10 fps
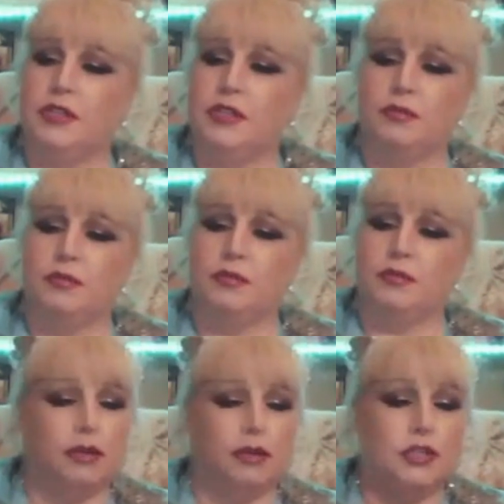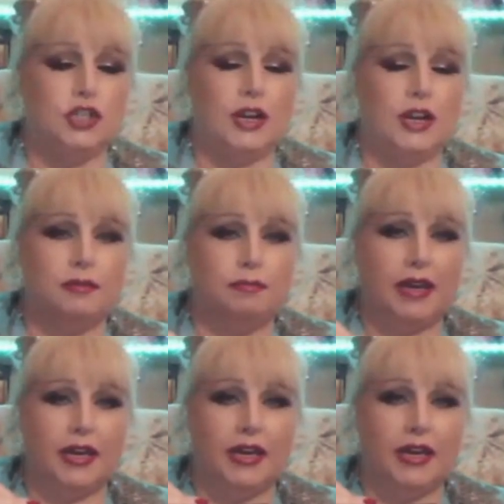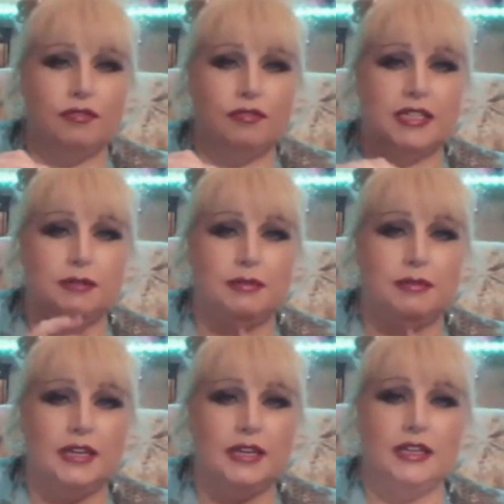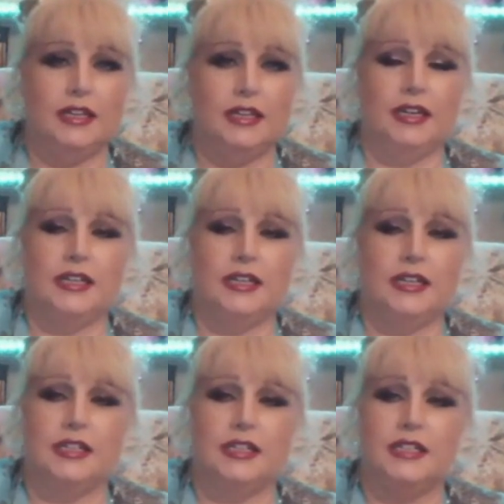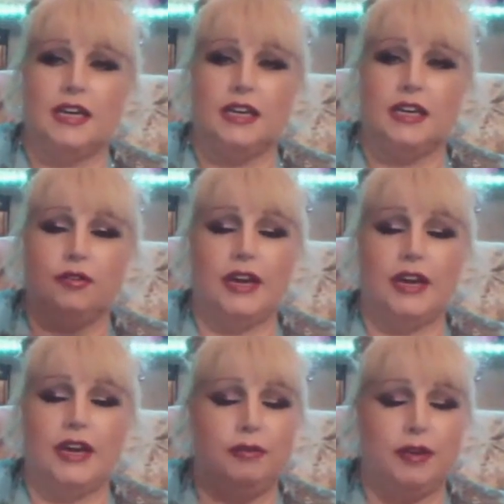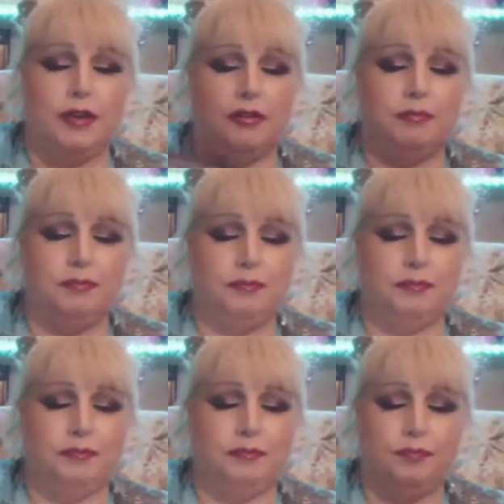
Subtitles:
Or let me put this one back. I'm going to put the Chariot back in randomly into the deck. Okay, here we go.